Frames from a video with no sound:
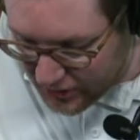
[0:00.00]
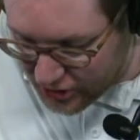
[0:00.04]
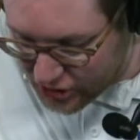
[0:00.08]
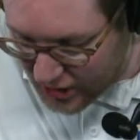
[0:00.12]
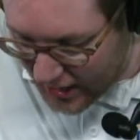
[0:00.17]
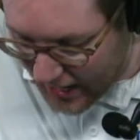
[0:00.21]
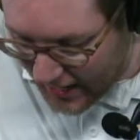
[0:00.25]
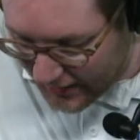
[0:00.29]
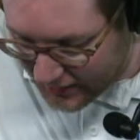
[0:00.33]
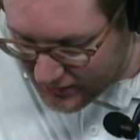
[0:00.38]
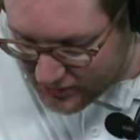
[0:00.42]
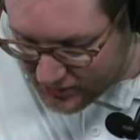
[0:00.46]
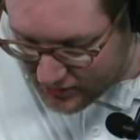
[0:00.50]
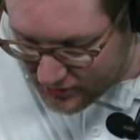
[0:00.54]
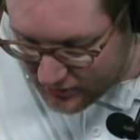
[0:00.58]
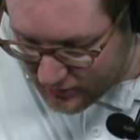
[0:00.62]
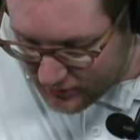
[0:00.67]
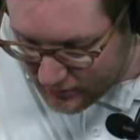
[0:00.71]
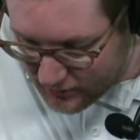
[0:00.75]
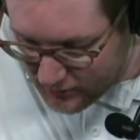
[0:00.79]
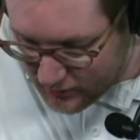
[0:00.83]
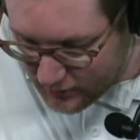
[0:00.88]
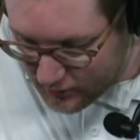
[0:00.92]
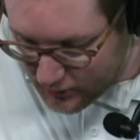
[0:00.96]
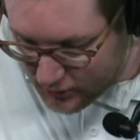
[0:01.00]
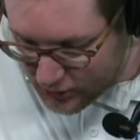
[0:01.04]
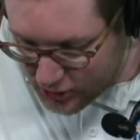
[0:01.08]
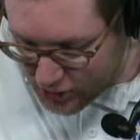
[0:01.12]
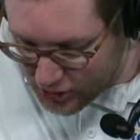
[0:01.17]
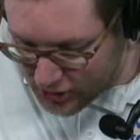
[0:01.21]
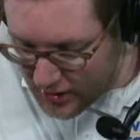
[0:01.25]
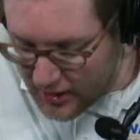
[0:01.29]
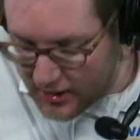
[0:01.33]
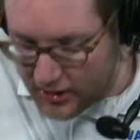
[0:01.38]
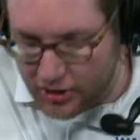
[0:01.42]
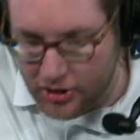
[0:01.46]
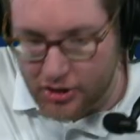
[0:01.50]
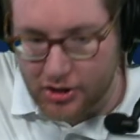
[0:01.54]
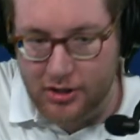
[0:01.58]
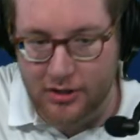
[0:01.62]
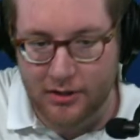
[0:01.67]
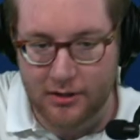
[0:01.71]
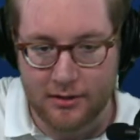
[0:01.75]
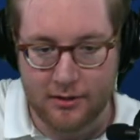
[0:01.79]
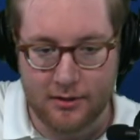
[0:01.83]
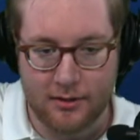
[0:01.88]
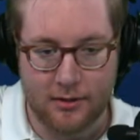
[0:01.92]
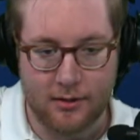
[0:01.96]
jacks. Sheesh.
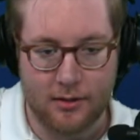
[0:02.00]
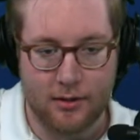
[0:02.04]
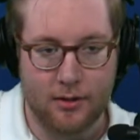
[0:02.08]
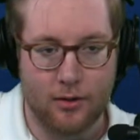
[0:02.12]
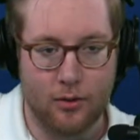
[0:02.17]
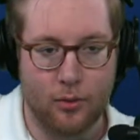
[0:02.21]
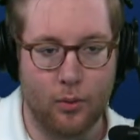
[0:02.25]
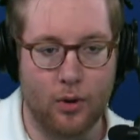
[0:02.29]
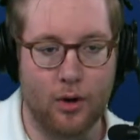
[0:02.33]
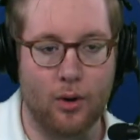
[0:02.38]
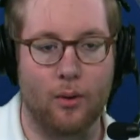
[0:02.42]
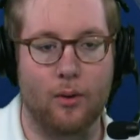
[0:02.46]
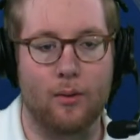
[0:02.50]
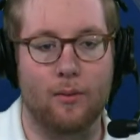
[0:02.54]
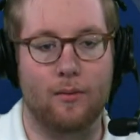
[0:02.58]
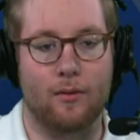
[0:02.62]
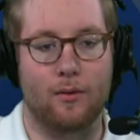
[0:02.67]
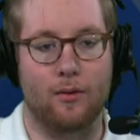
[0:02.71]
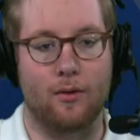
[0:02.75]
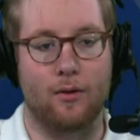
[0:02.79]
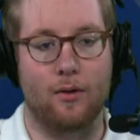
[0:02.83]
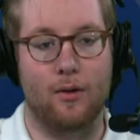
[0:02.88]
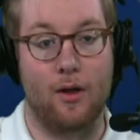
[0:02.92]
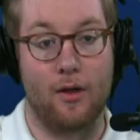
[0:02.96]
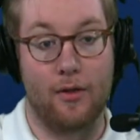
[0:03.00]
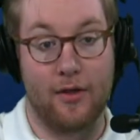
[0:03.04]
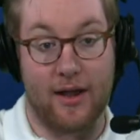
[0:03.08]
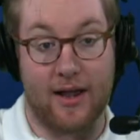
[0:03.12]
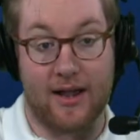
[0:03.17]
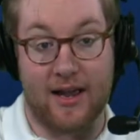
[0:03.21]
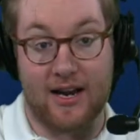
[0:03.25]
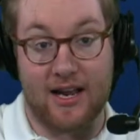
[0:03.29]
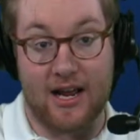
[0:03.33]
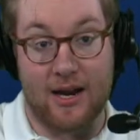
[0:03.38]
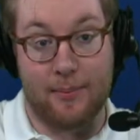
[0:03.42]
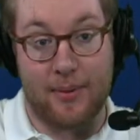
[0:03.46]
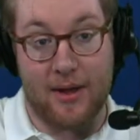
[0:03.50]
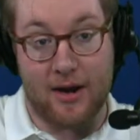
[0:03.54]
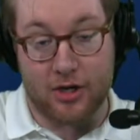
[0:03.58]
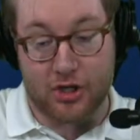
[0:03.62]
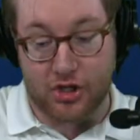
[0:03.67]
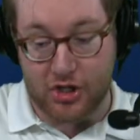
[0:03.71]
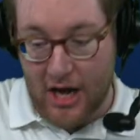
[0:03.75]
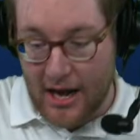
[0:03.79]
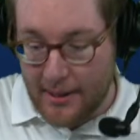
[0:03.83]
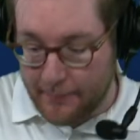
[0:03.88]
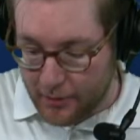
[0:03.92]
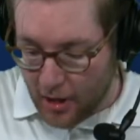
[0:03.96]
Well, think I got to get in better
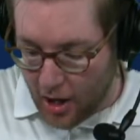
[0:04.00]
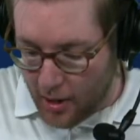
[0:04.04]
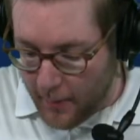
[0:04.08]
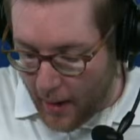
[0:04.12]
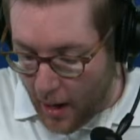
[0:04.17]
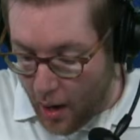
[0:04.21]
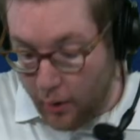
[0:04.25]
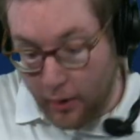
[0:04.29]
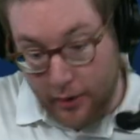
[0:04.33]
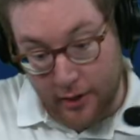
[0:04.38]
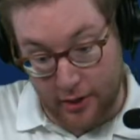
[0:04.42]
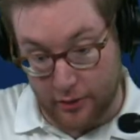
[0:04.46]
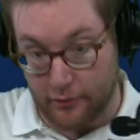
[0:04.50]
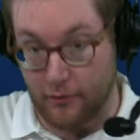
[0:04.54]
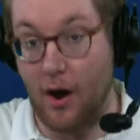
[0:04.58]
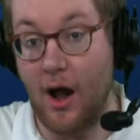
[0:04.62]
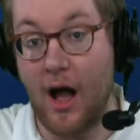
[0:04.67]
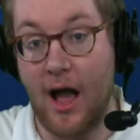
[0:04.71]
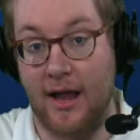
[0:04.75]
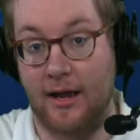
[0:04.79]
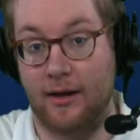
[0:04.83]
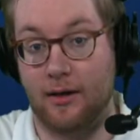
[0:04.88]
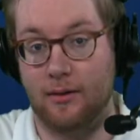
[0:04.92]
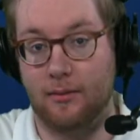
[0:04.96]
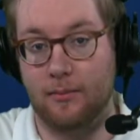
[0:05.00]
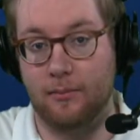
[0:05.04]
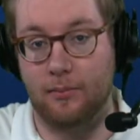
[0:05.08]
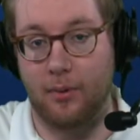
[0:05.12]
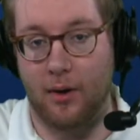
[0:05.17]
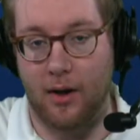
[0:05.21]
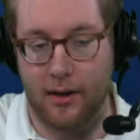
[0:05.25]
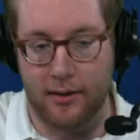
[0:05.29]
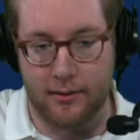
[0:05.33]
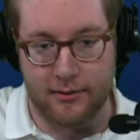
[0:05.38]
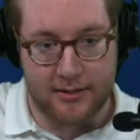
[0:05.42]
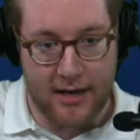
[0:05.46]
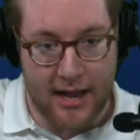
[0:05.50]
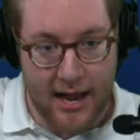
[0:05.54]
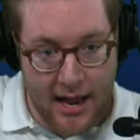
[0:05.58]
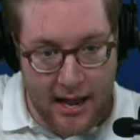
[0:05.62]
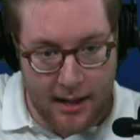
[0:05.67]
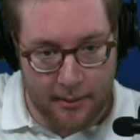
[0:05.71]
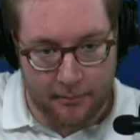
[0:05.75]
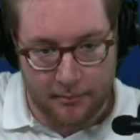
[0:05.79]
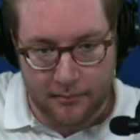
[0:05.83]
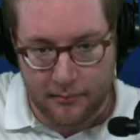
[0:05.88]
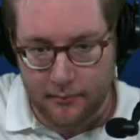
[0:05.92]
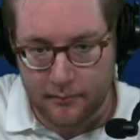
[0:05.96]
shape, Lobo? You're right, but damn.